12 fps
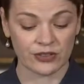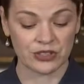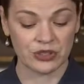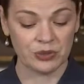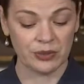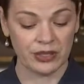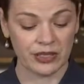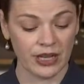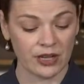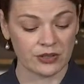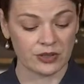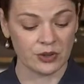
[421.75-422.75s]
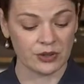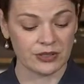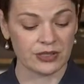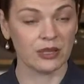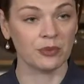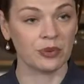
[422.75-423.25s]
2 million households,
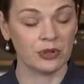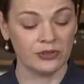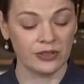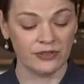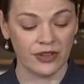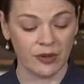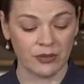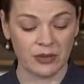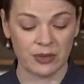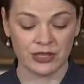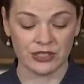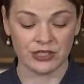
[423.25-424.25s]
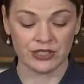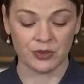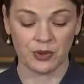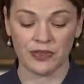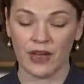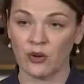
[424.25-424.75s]
improving family budgets
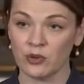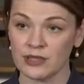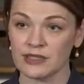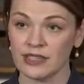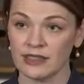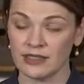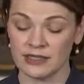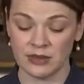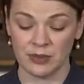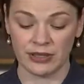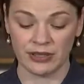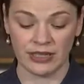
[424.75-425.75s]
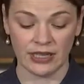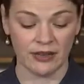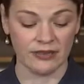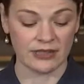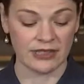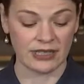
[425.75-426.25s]
without risking the stability
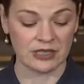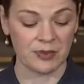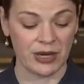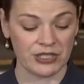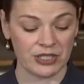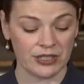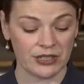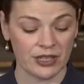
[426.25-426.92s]
of the state's budget.